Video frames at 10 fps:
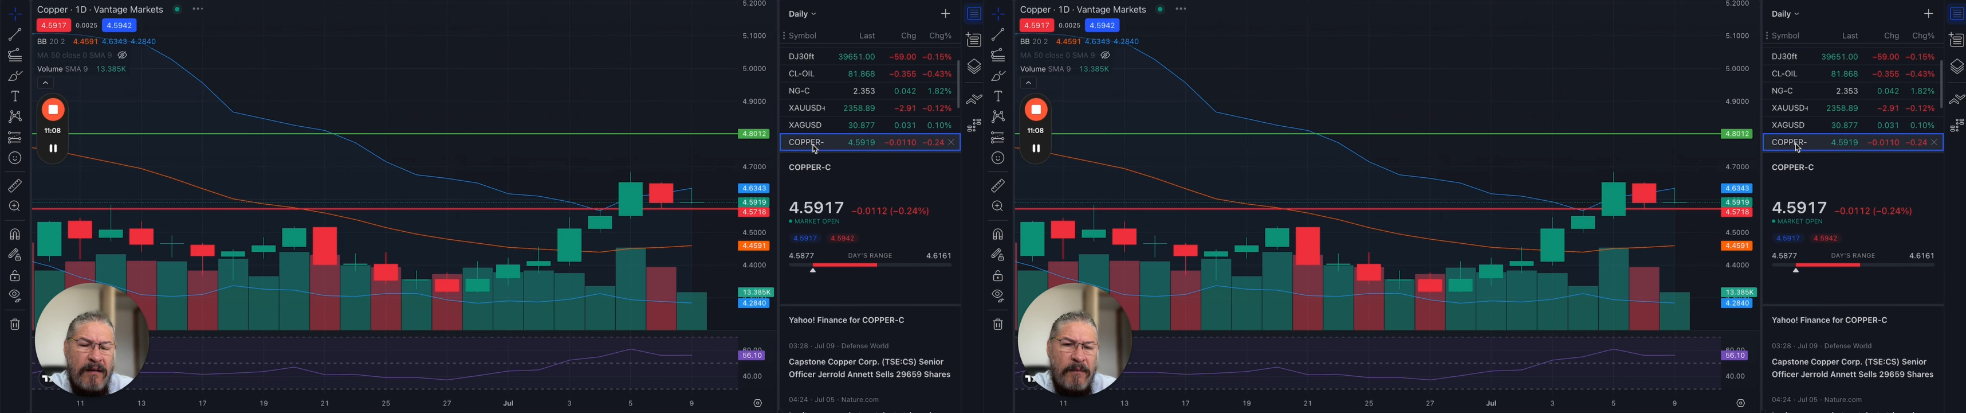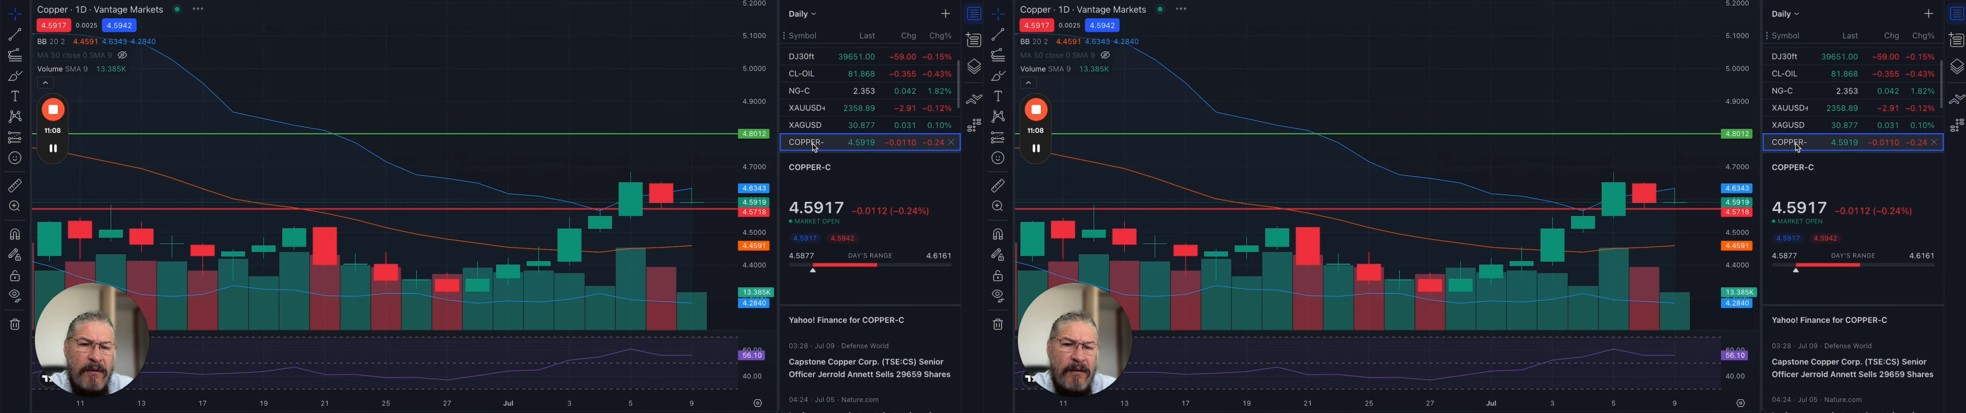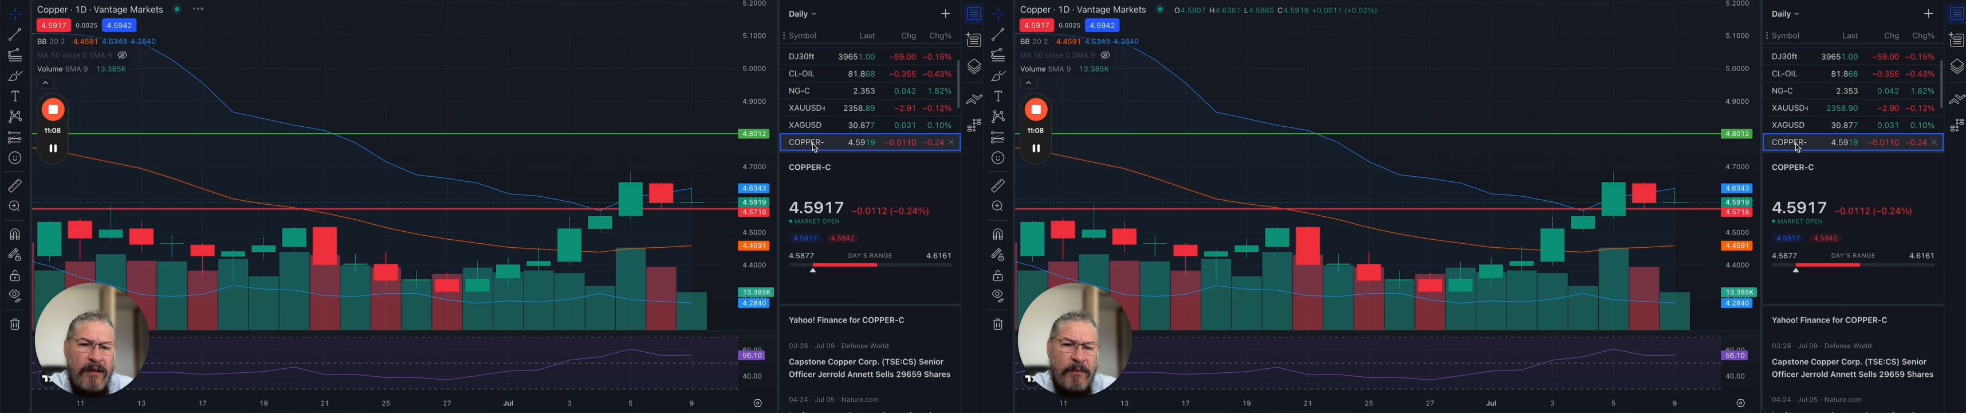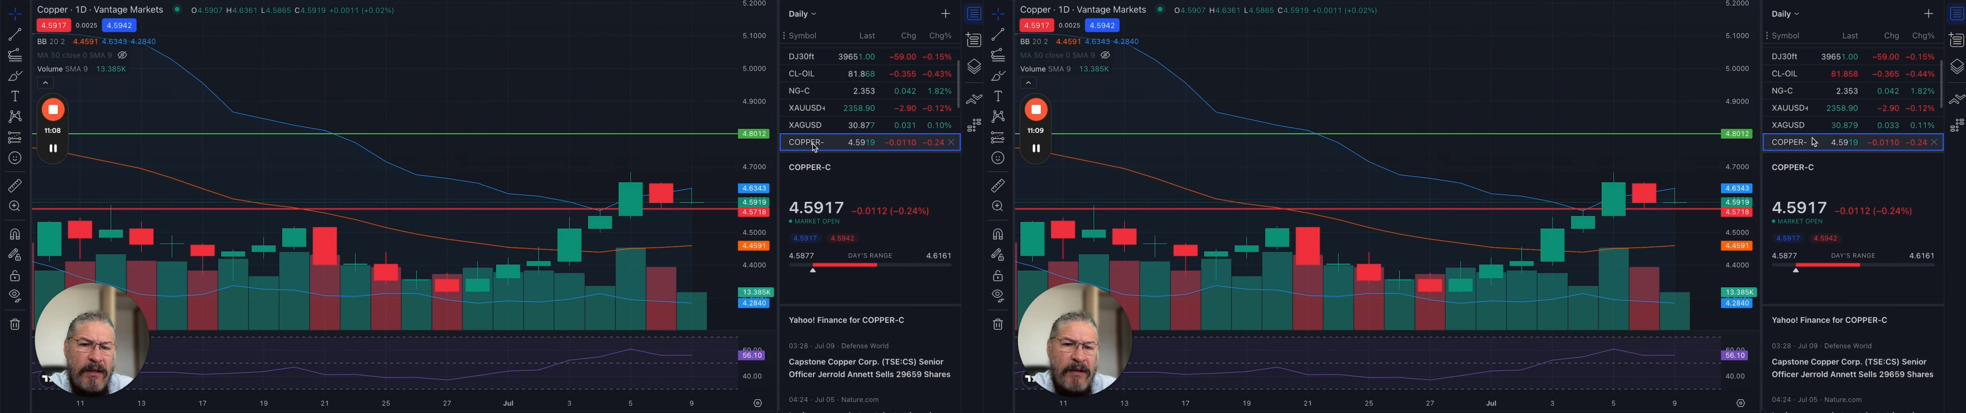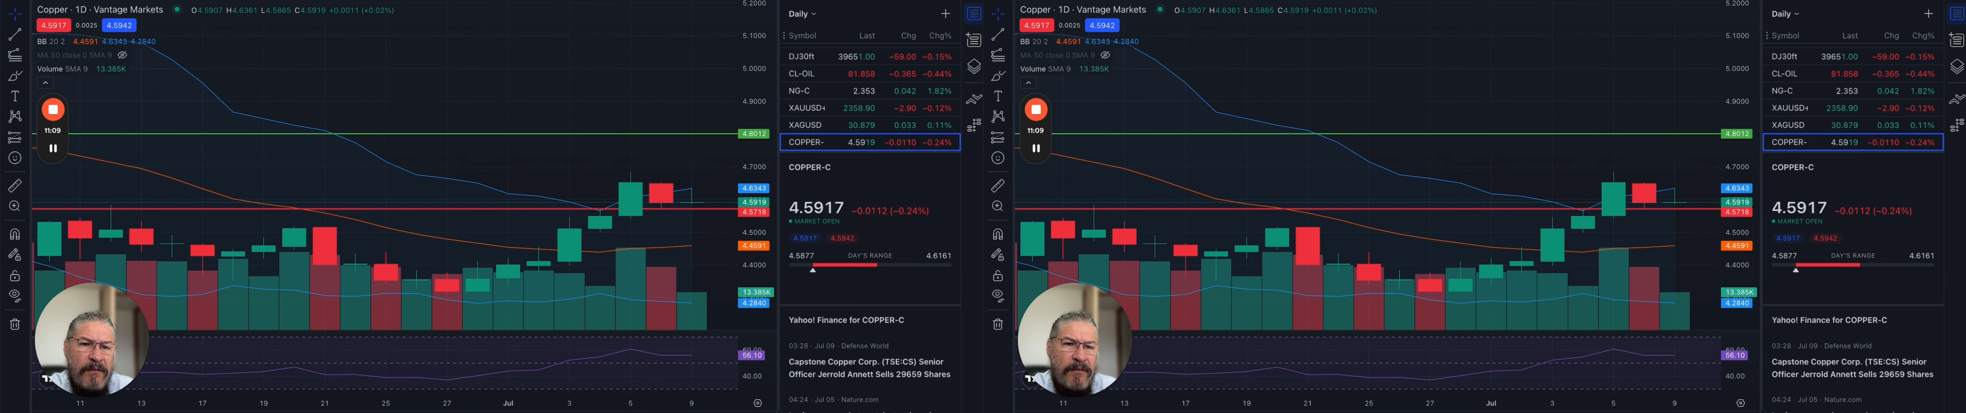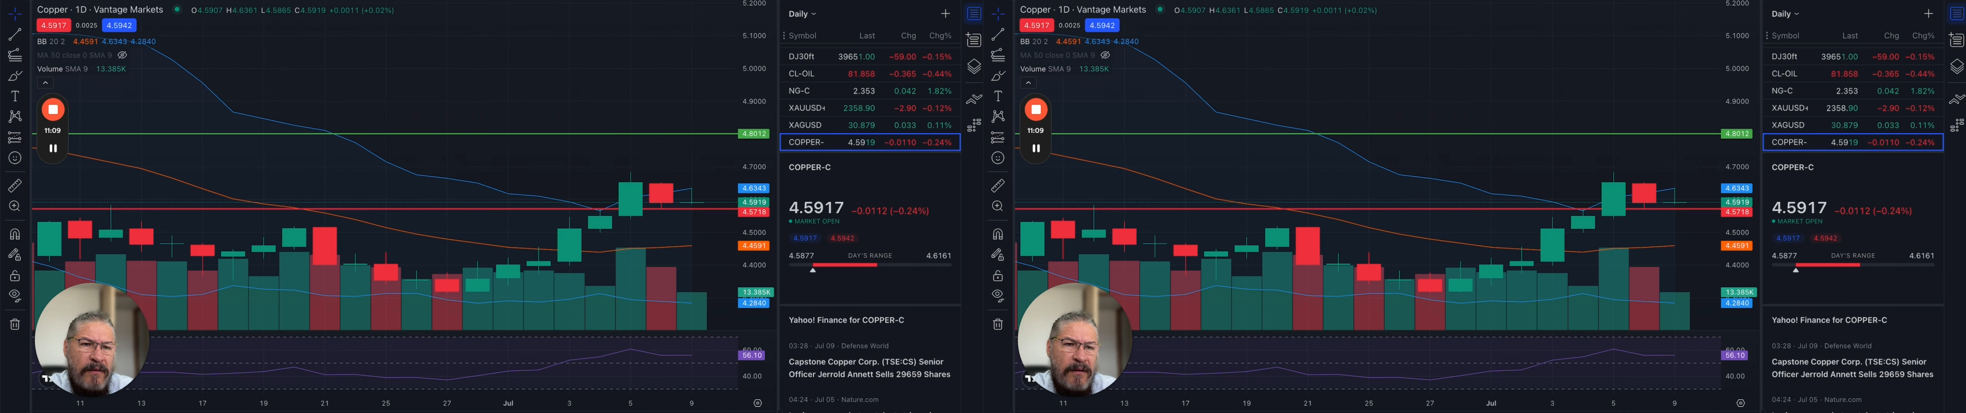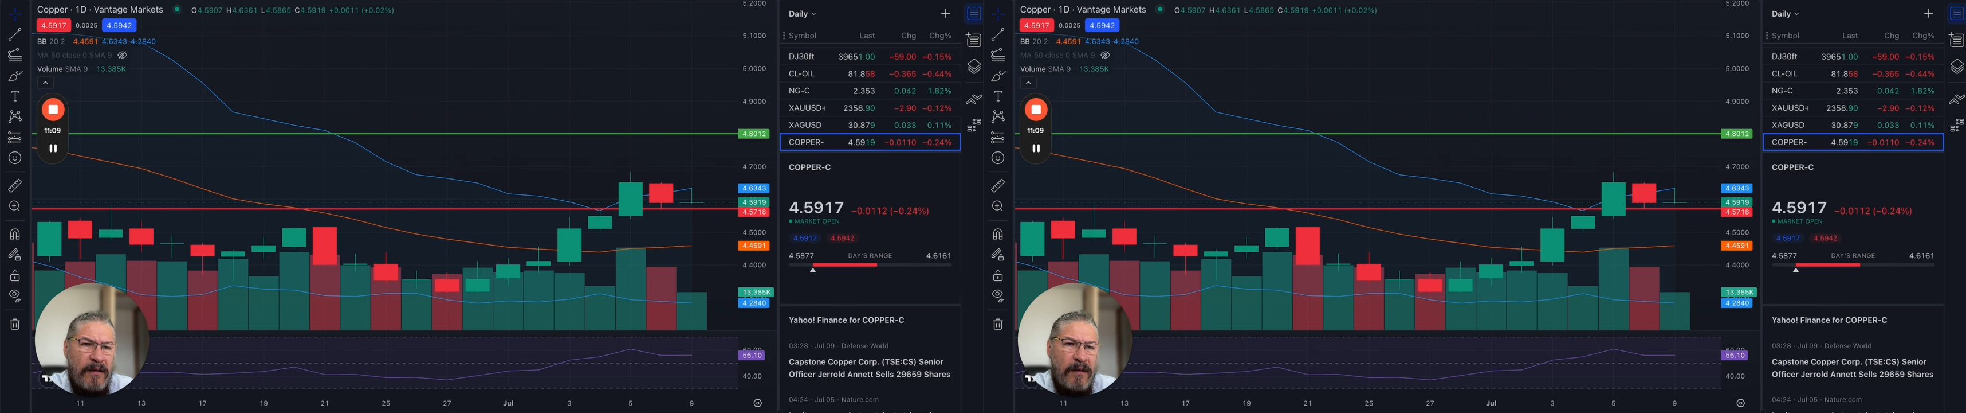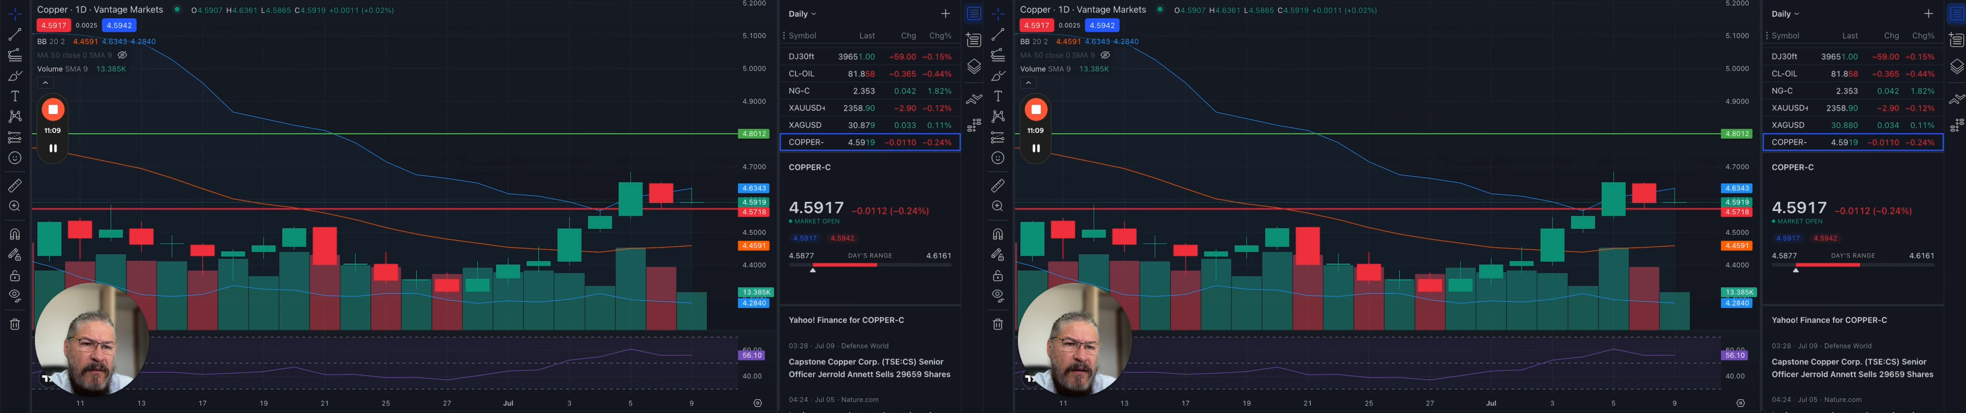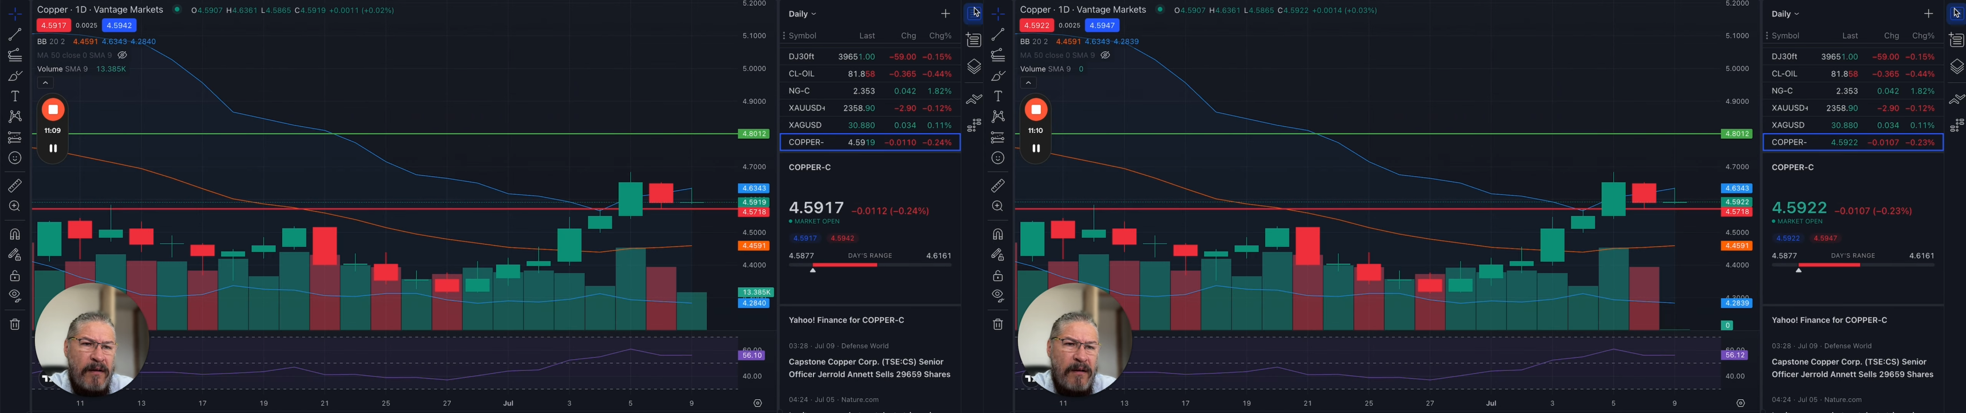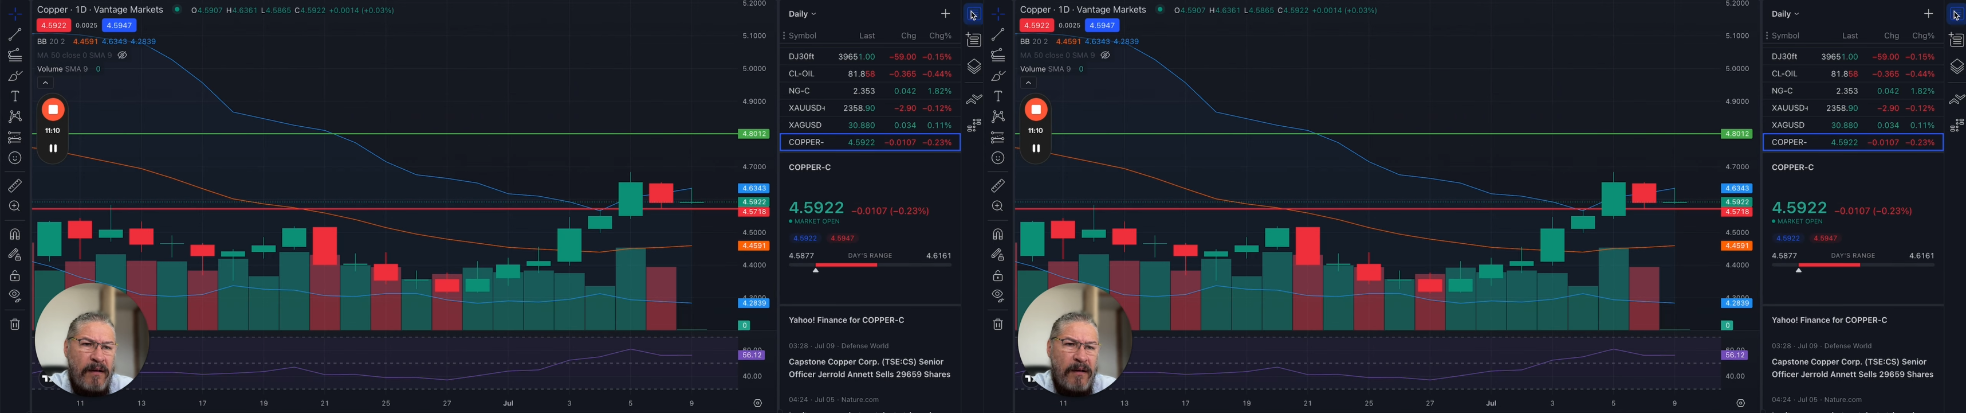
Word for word: come on, copper, there it goes, it loaded.